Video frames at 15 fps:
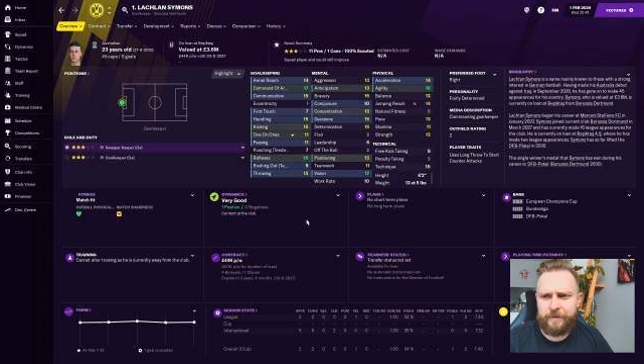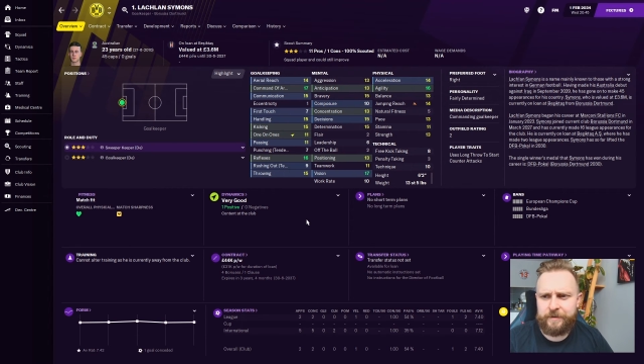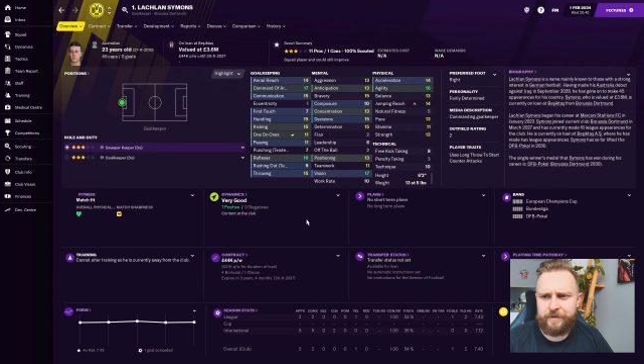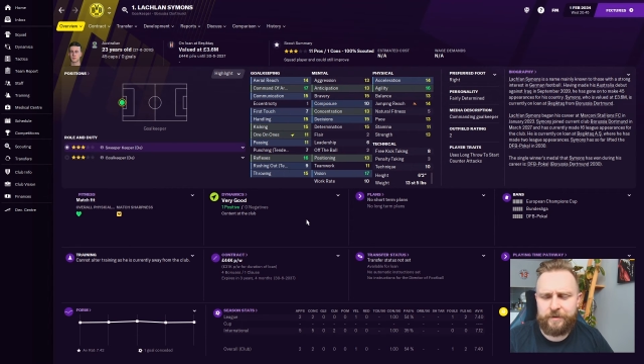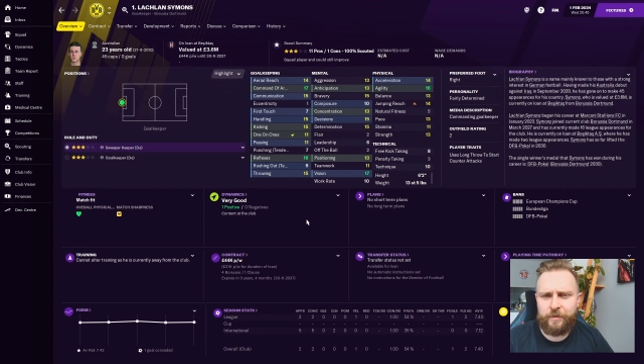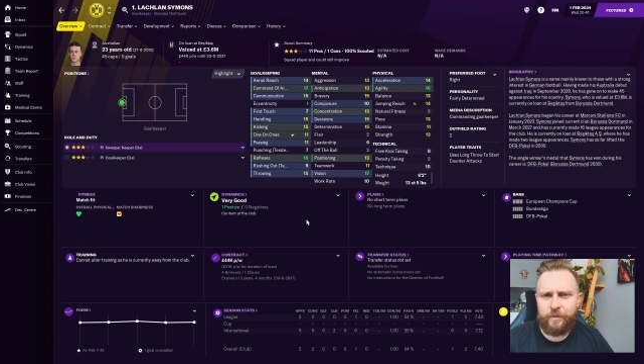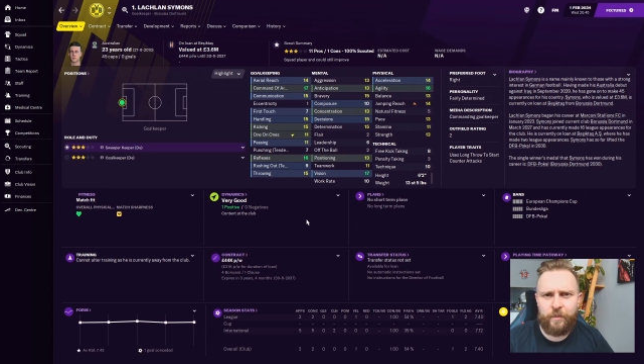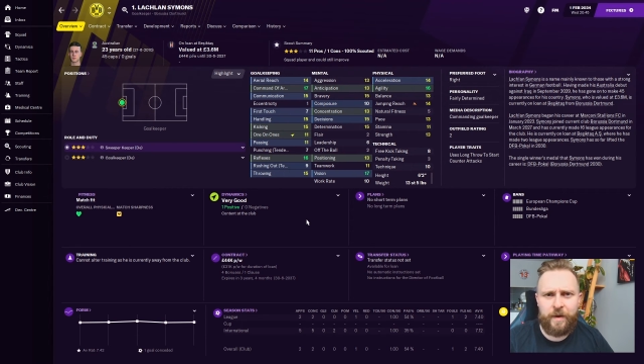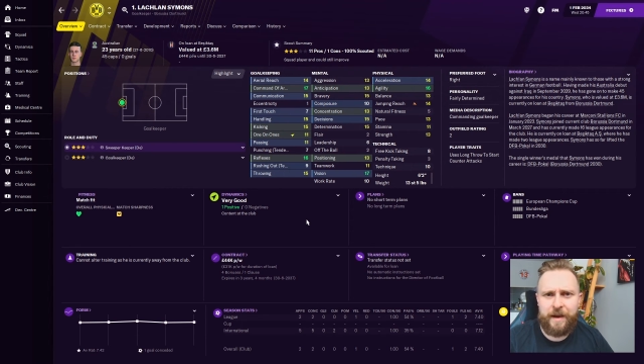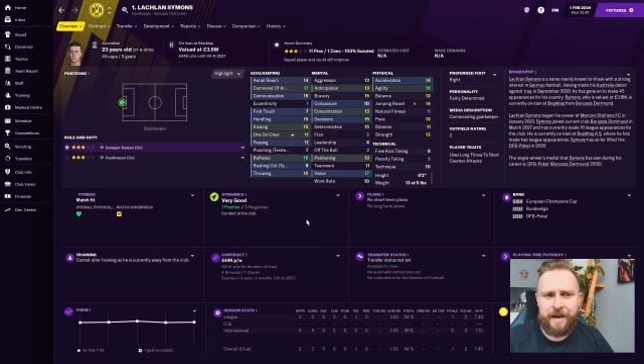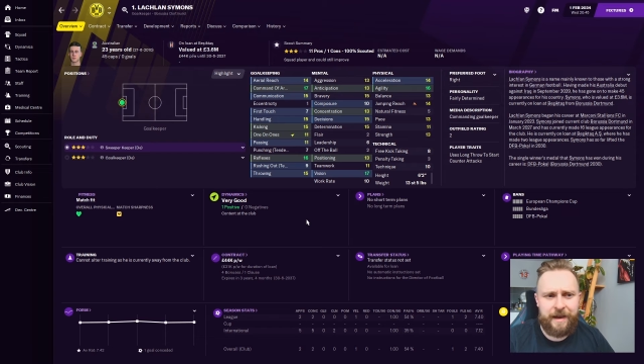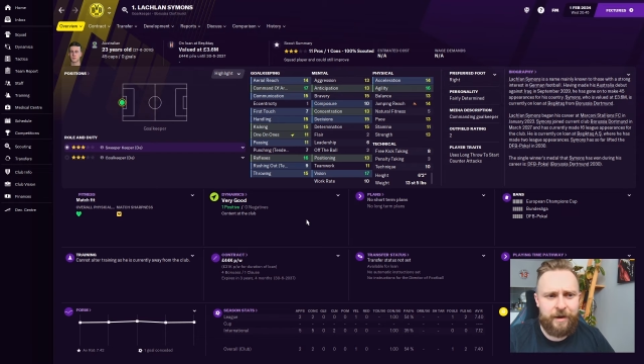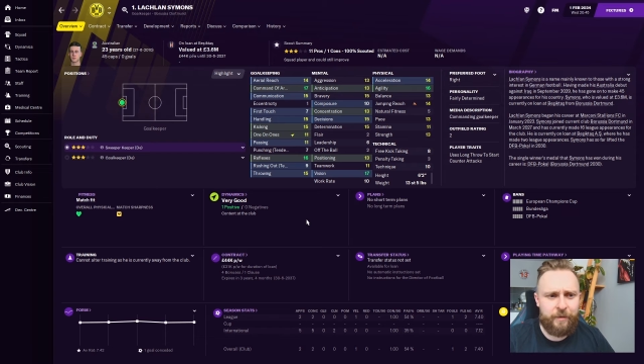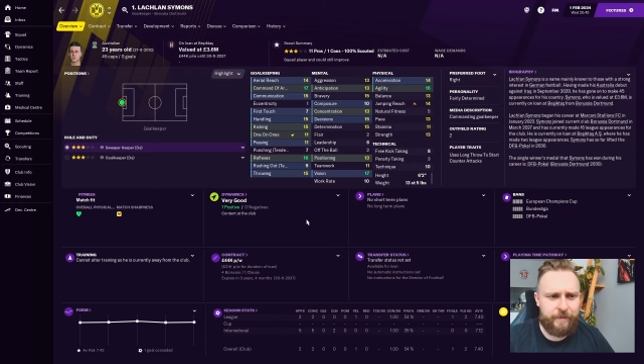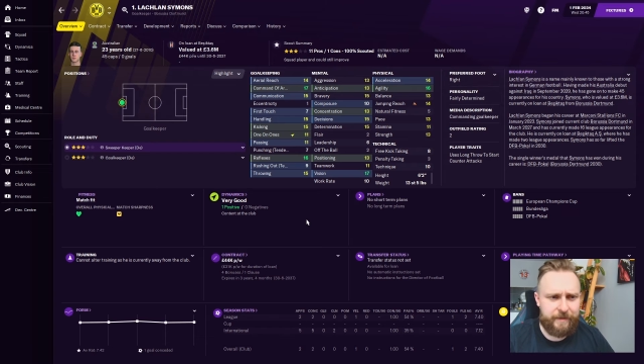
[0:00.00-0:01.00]
I don't know
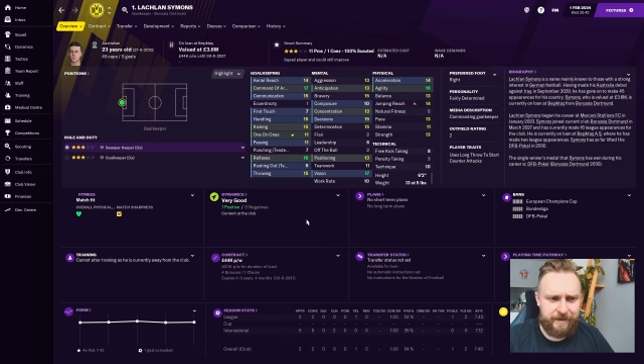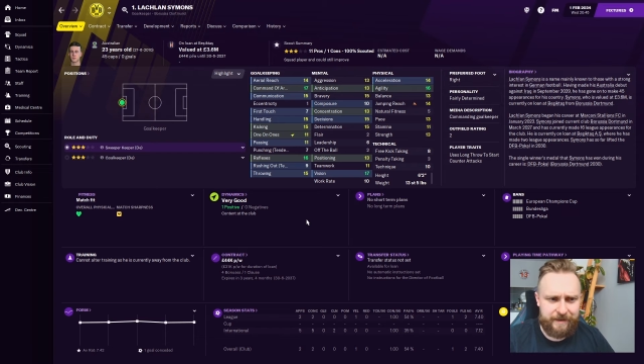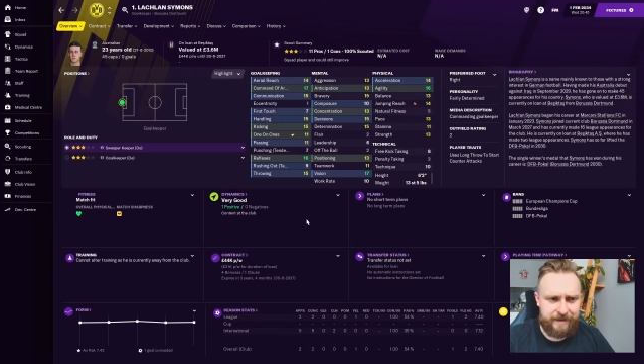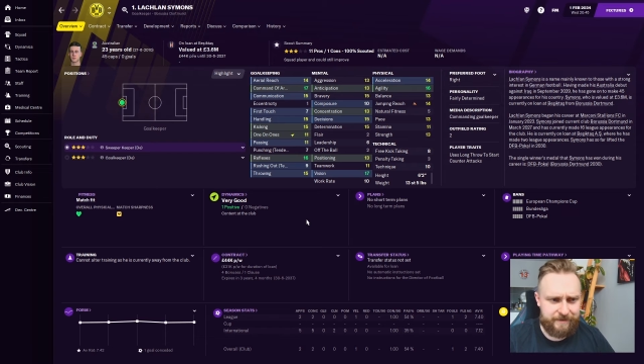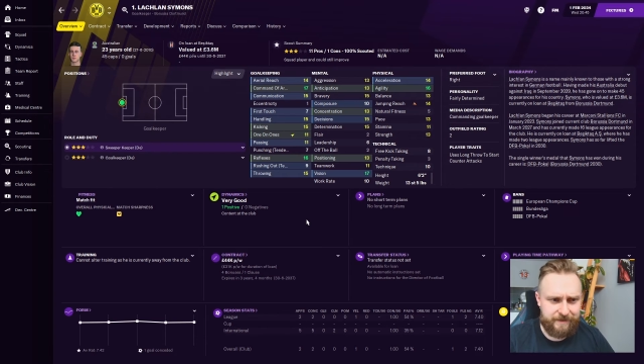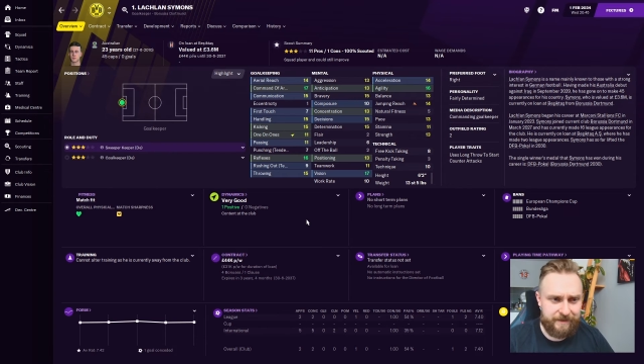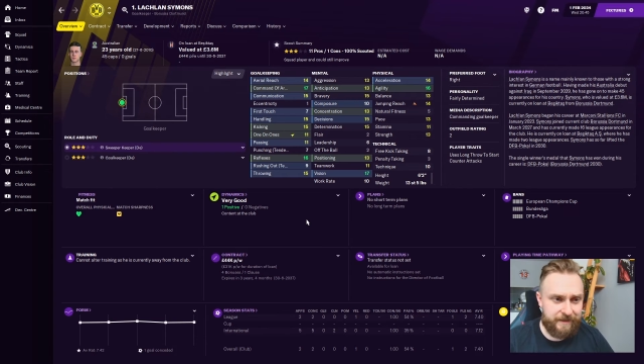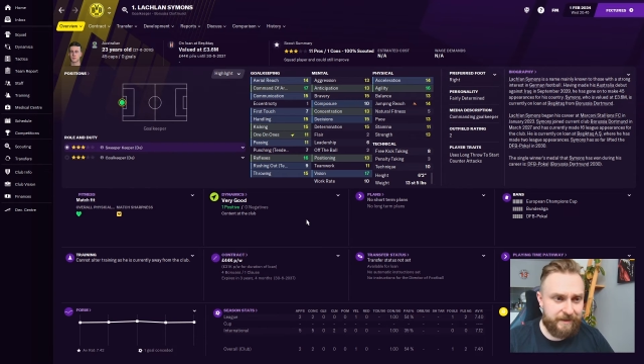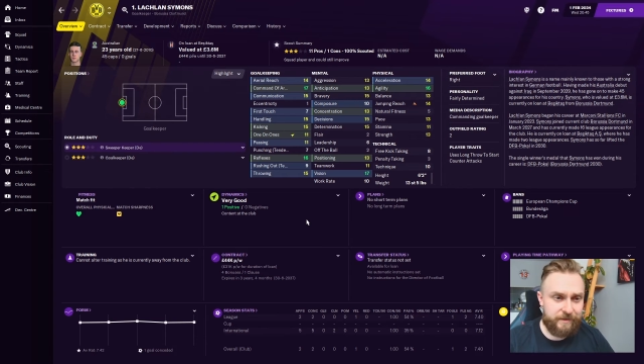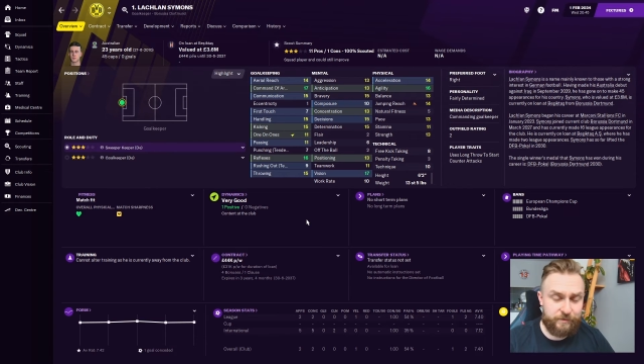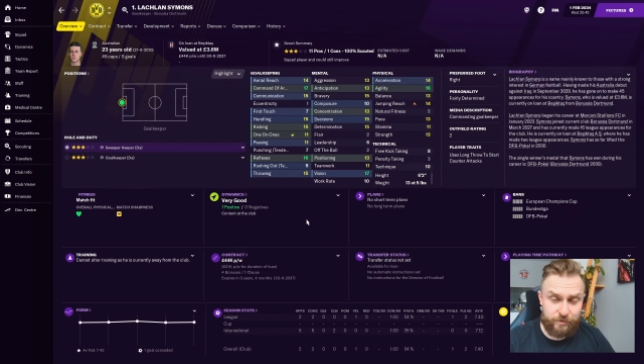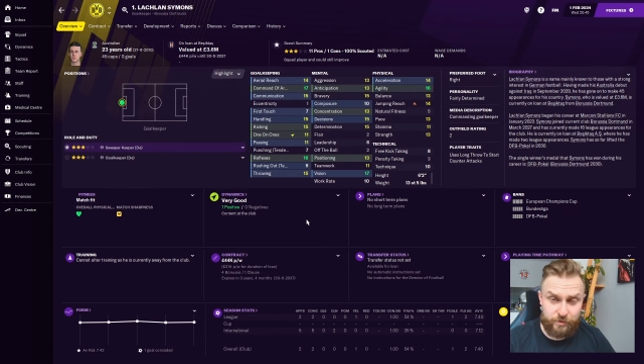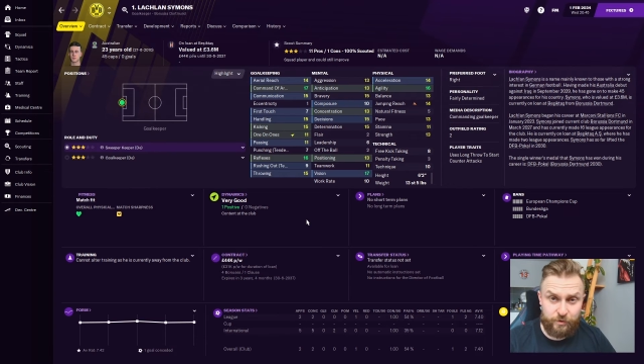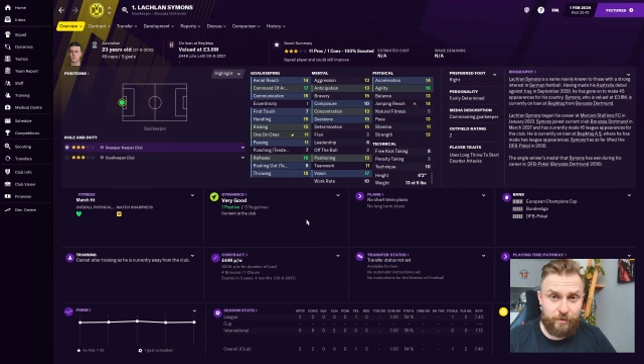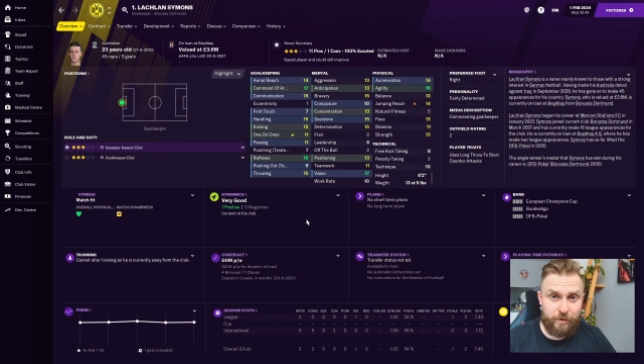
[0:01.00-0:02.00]
how they had
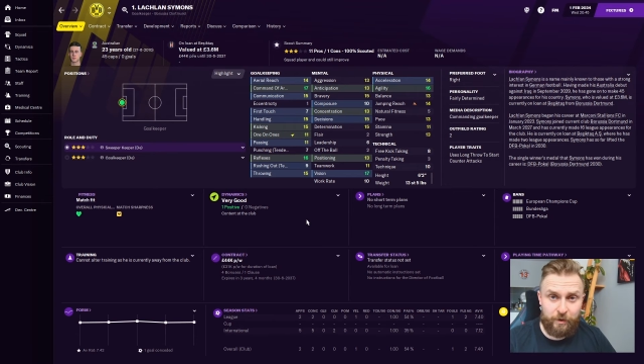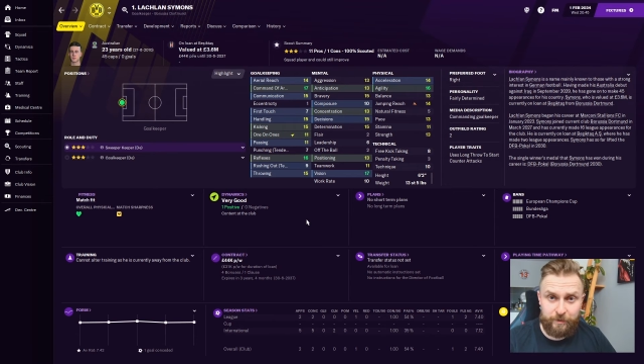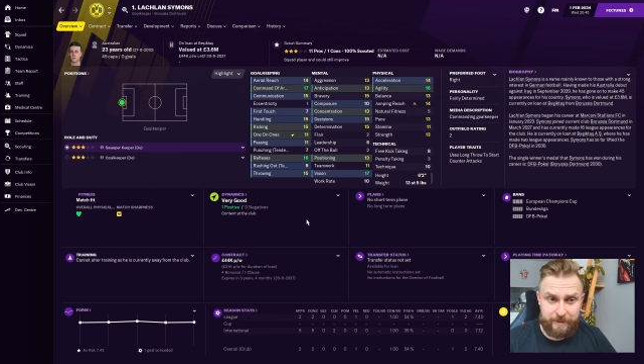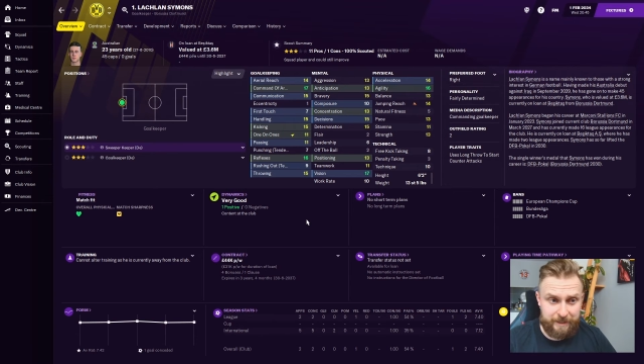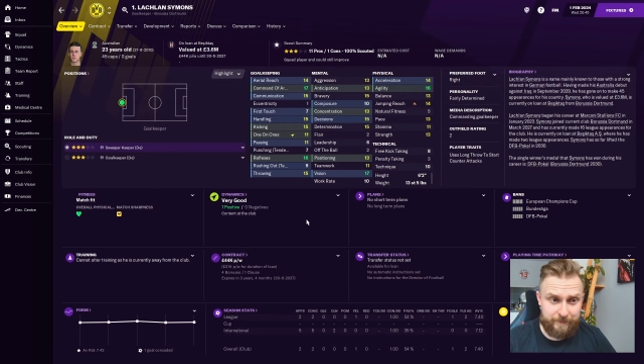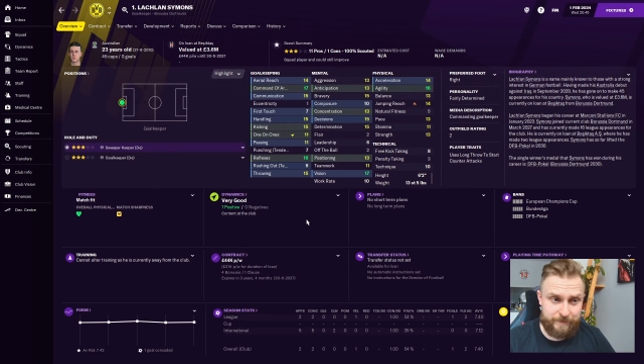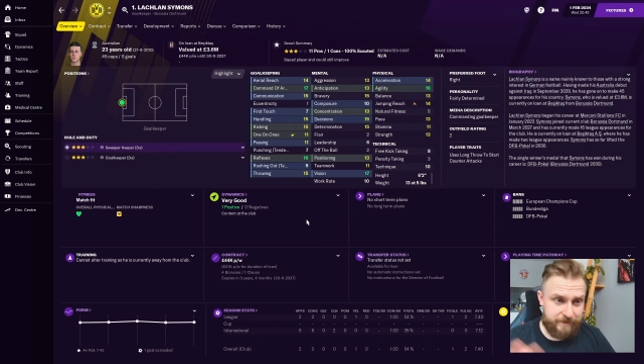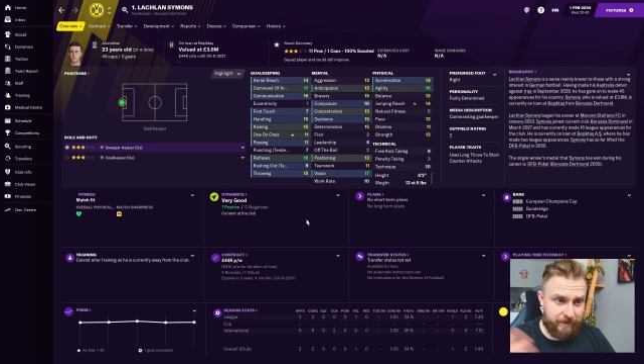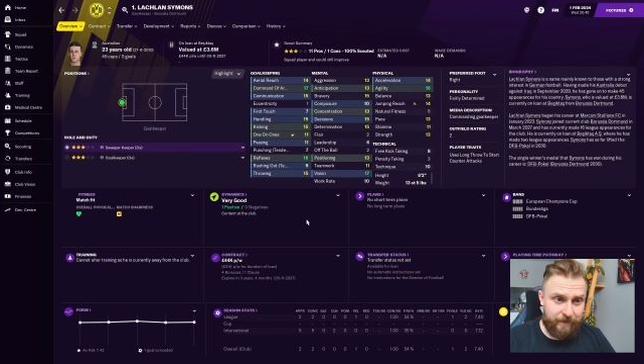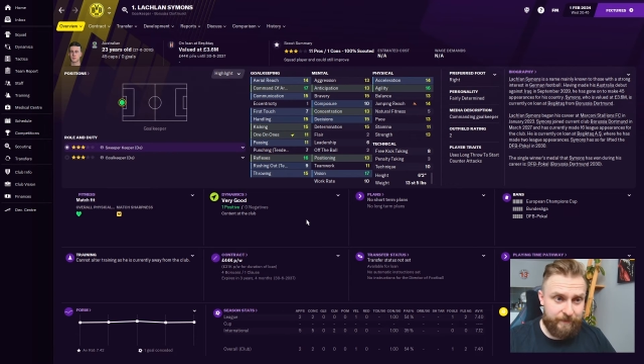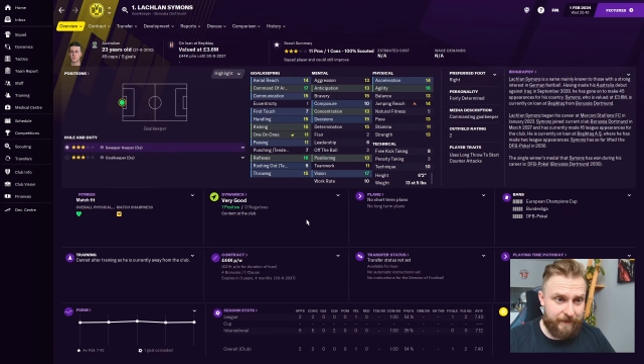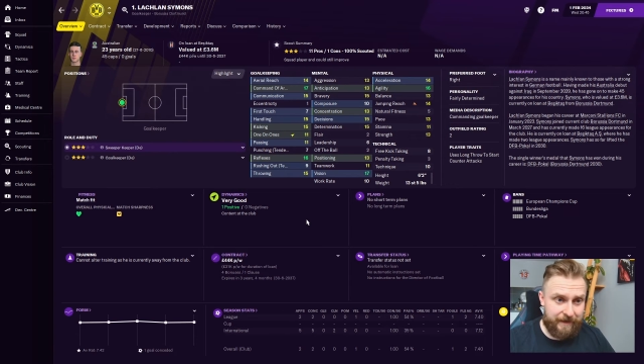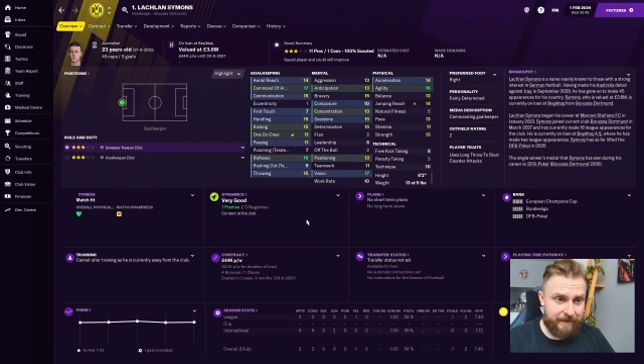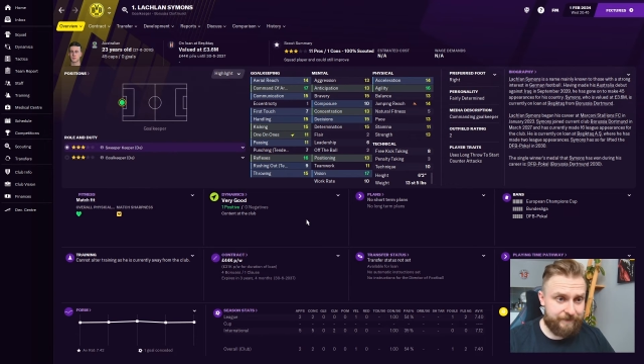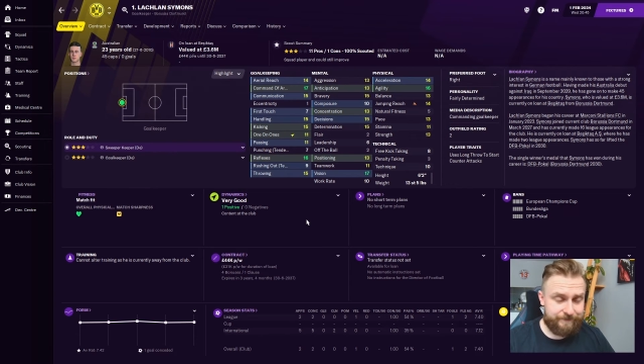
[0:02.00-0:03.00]
two goalkeepers on
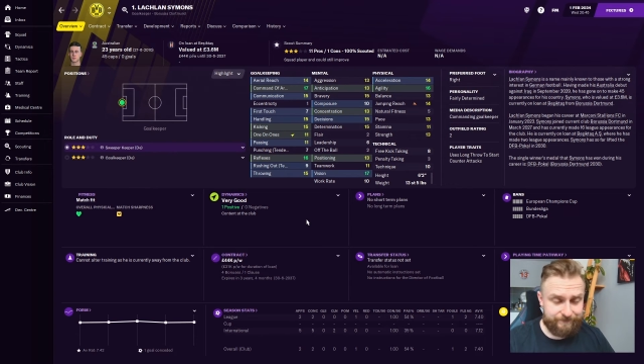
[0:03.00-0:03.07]
that.